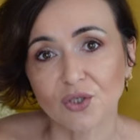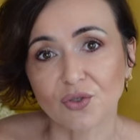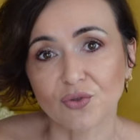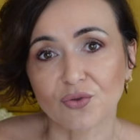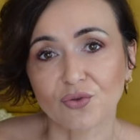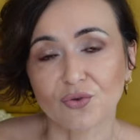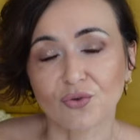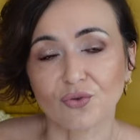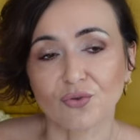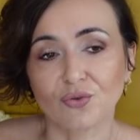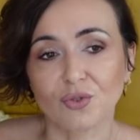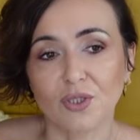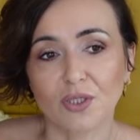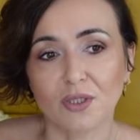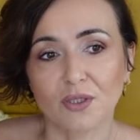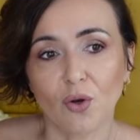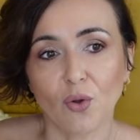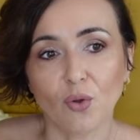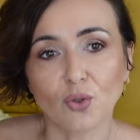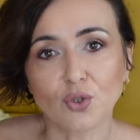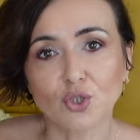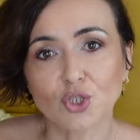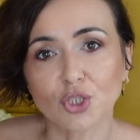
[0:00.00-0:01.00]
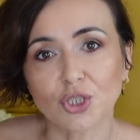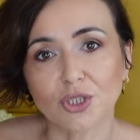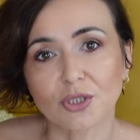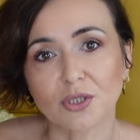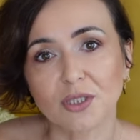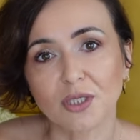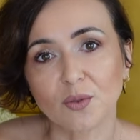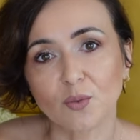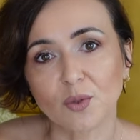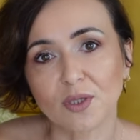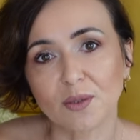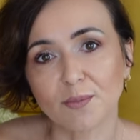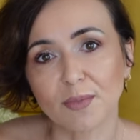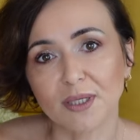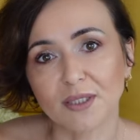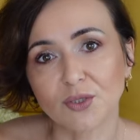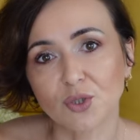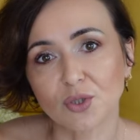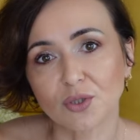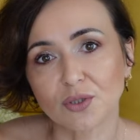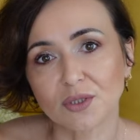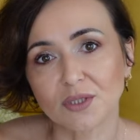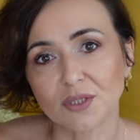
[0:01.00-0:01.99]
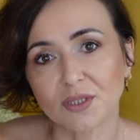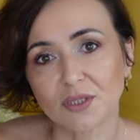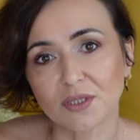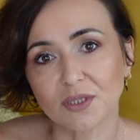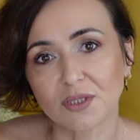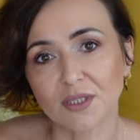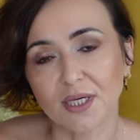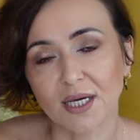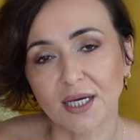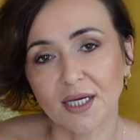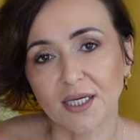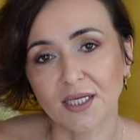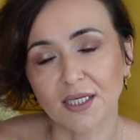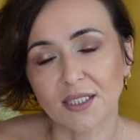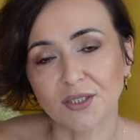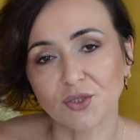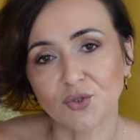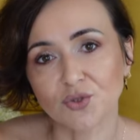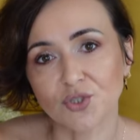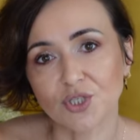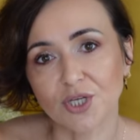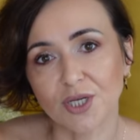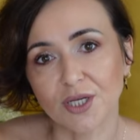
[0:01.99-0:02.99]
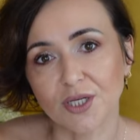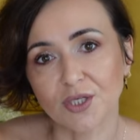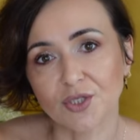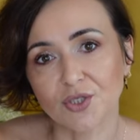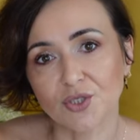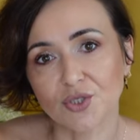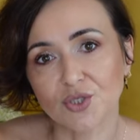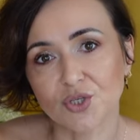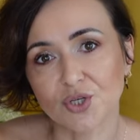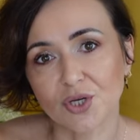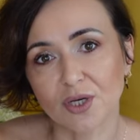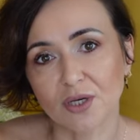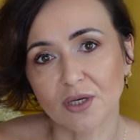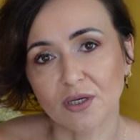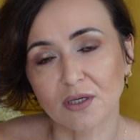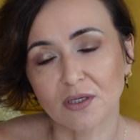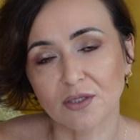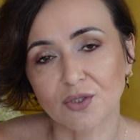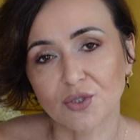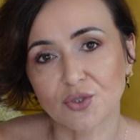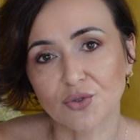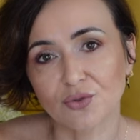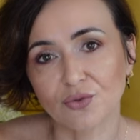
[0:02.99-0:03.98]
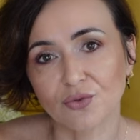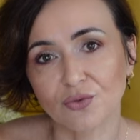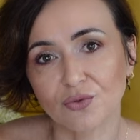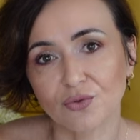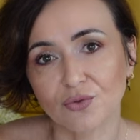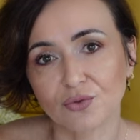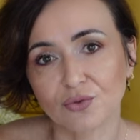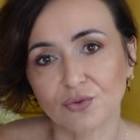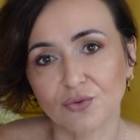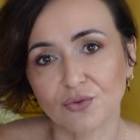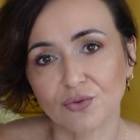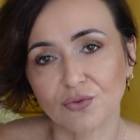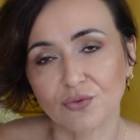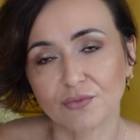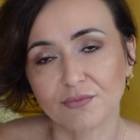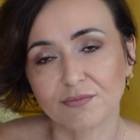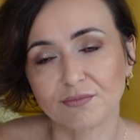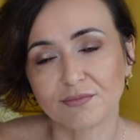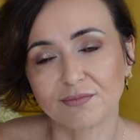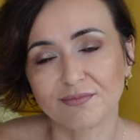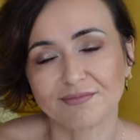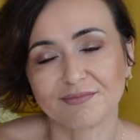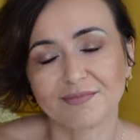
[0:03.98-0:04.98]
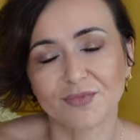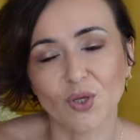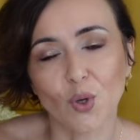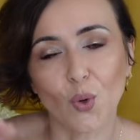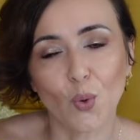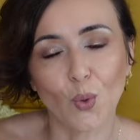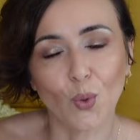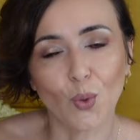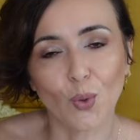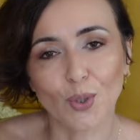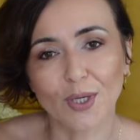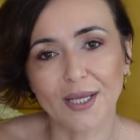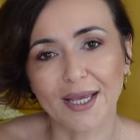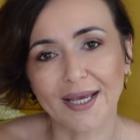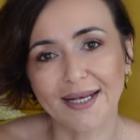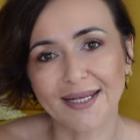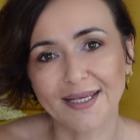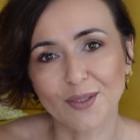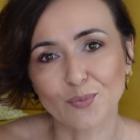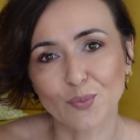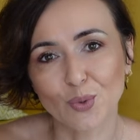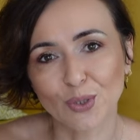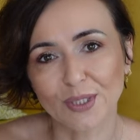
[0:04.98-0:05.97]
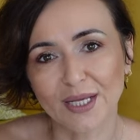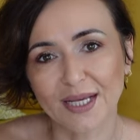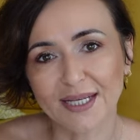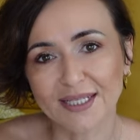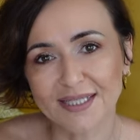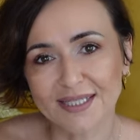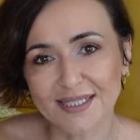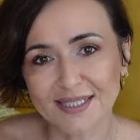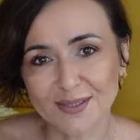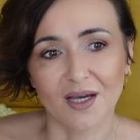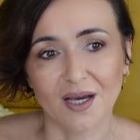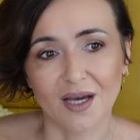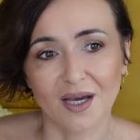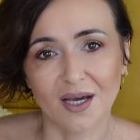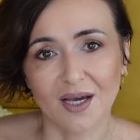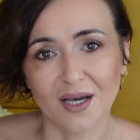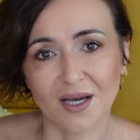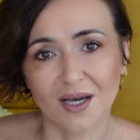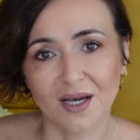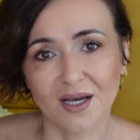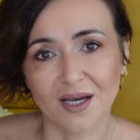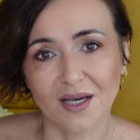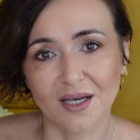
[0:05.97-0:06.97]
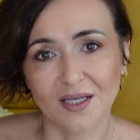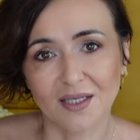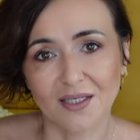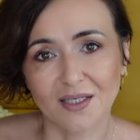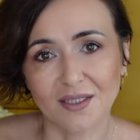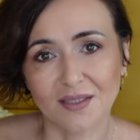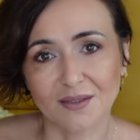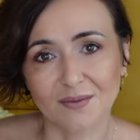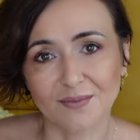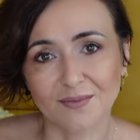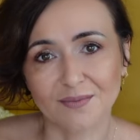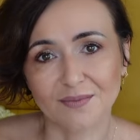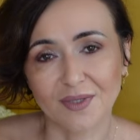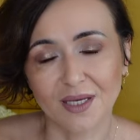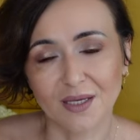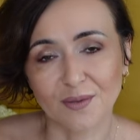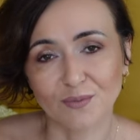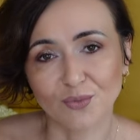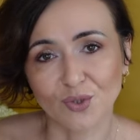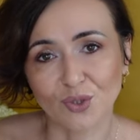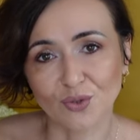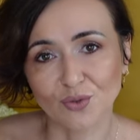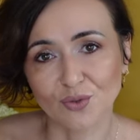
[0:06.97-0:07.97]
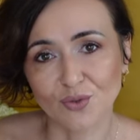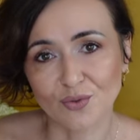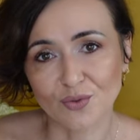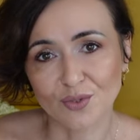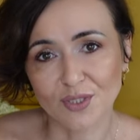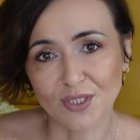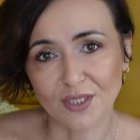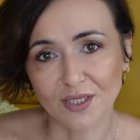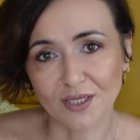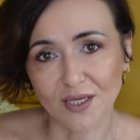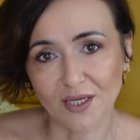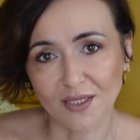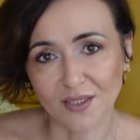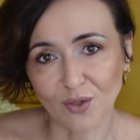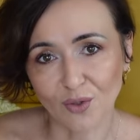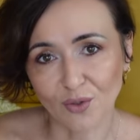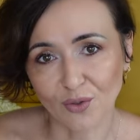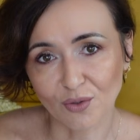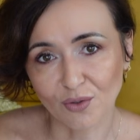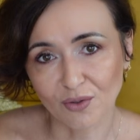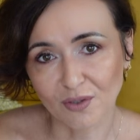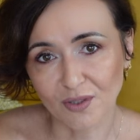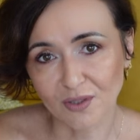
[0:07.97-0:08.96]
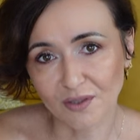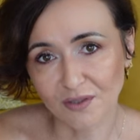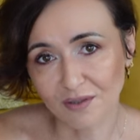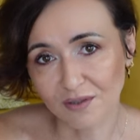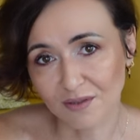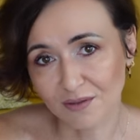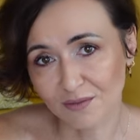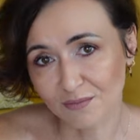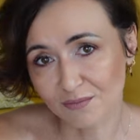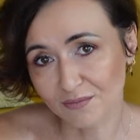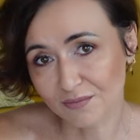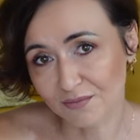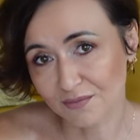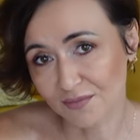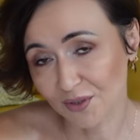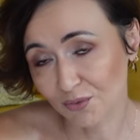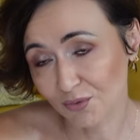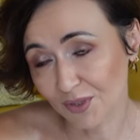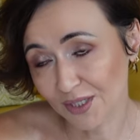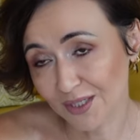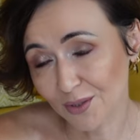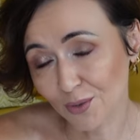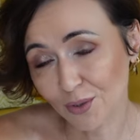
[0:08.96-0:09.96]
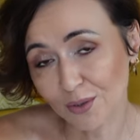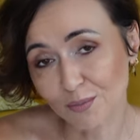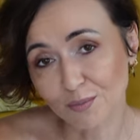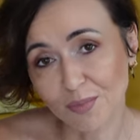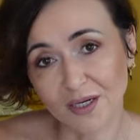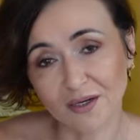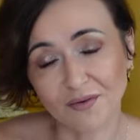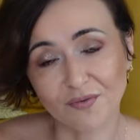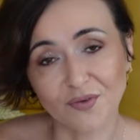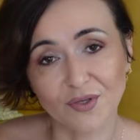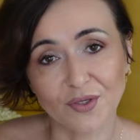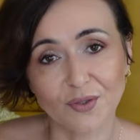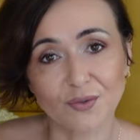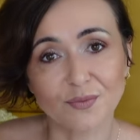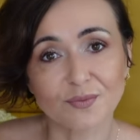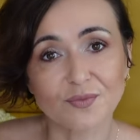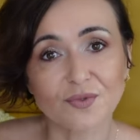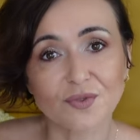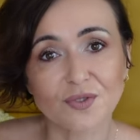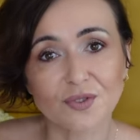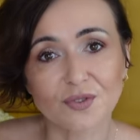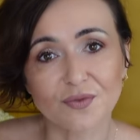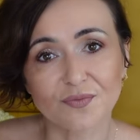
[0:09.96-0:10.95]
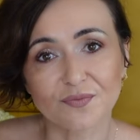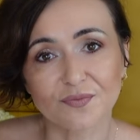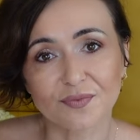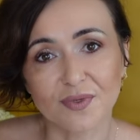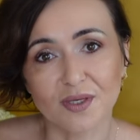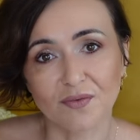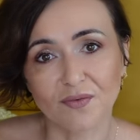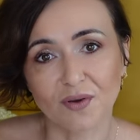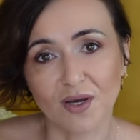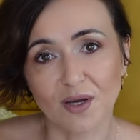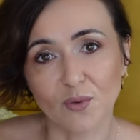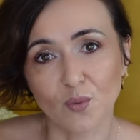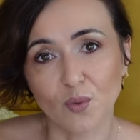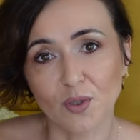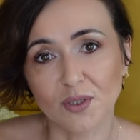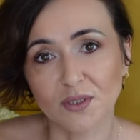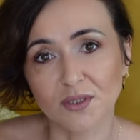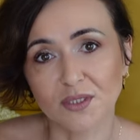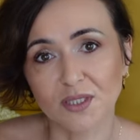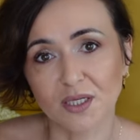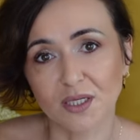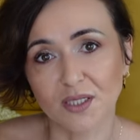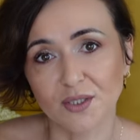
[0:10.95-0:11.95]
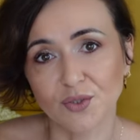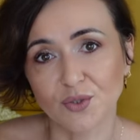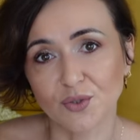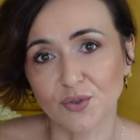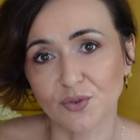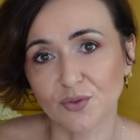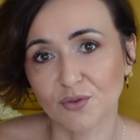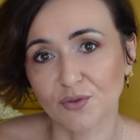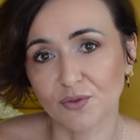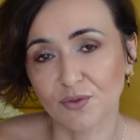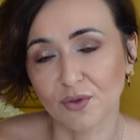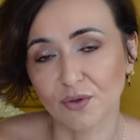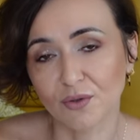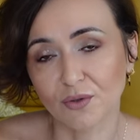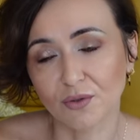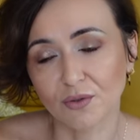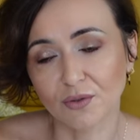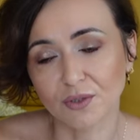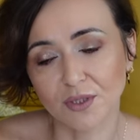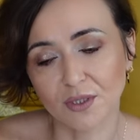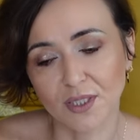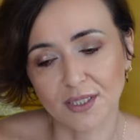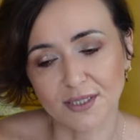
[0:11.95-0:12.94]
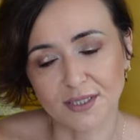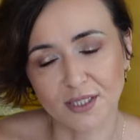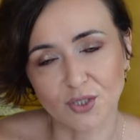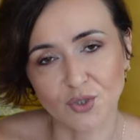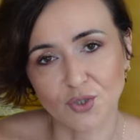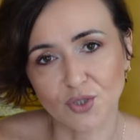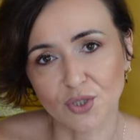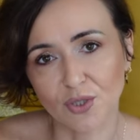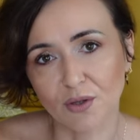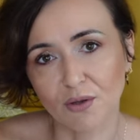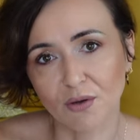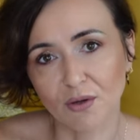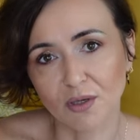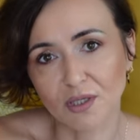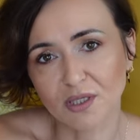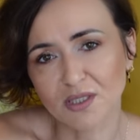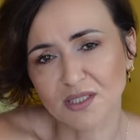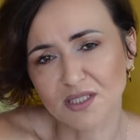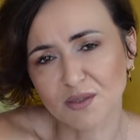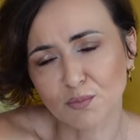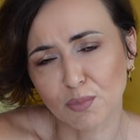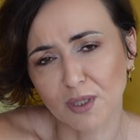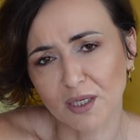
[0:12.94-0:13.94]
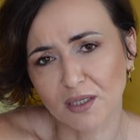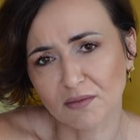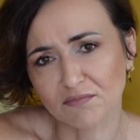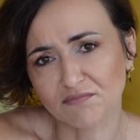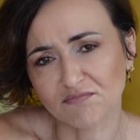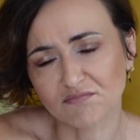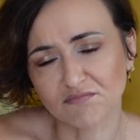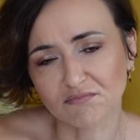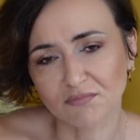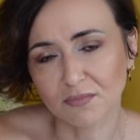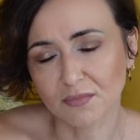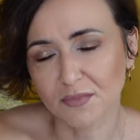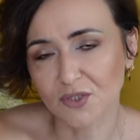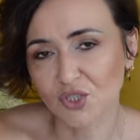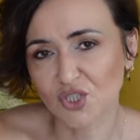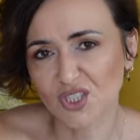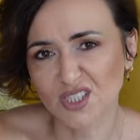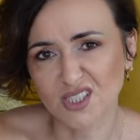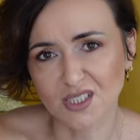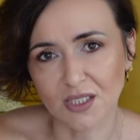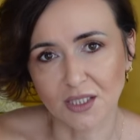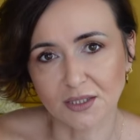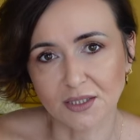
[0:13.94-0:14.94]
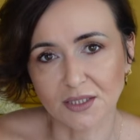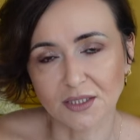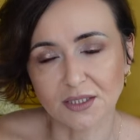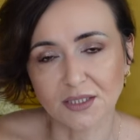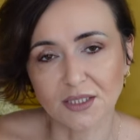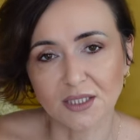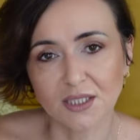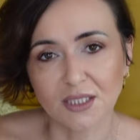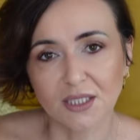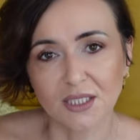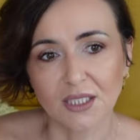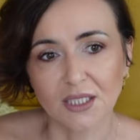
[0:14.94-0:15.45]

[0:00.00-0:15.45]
through the whole journey with my doctor I had to change uh, to all organic products. I um, am not using any longer the regular perfumes. If I want, I do all the essential oils, but just seldom.